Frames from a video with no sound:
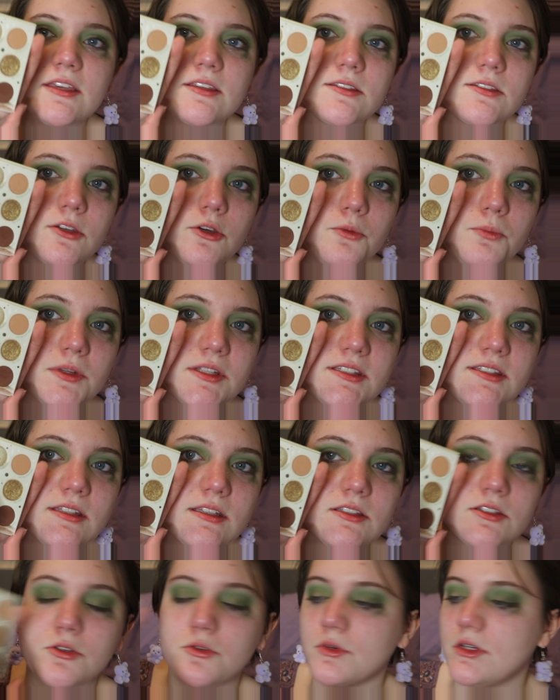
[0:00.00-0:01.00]
Soup. It's
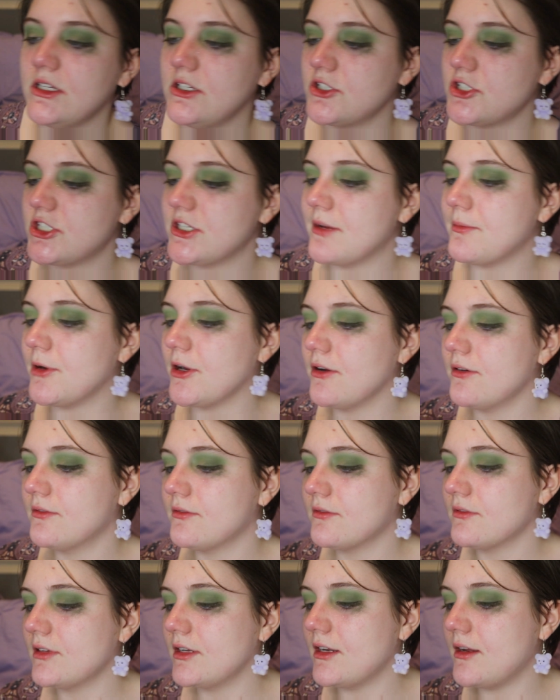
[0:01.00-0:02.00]
this green shimmer.
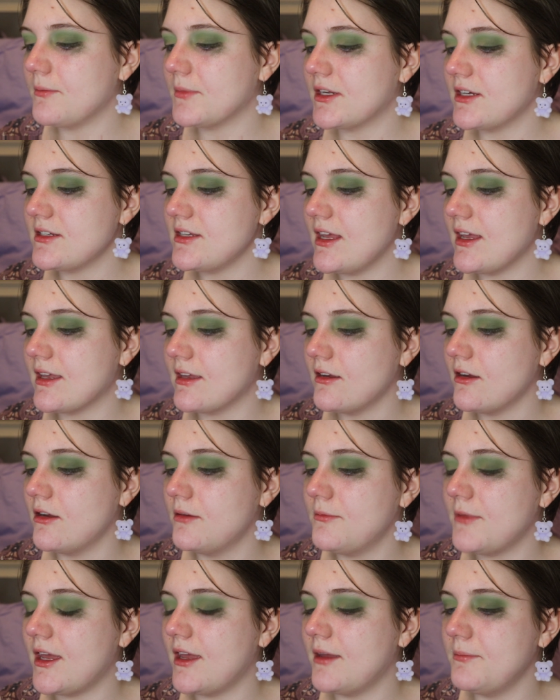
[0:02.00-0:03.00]
And I'm gonna take it
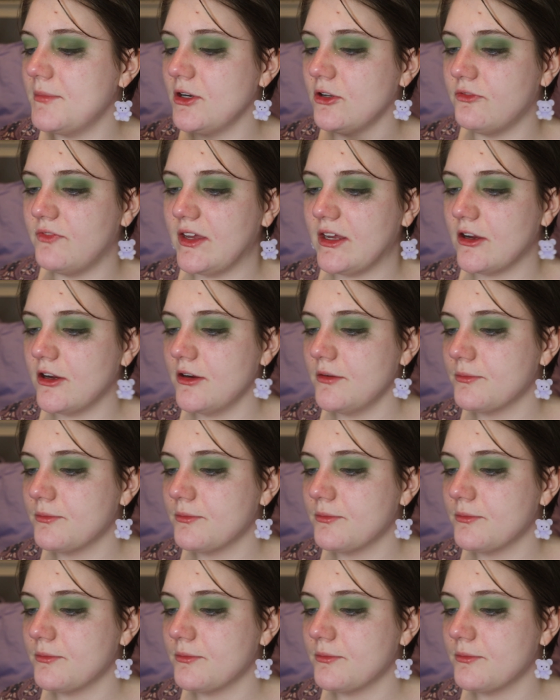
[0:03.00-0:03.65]
on my middle finger.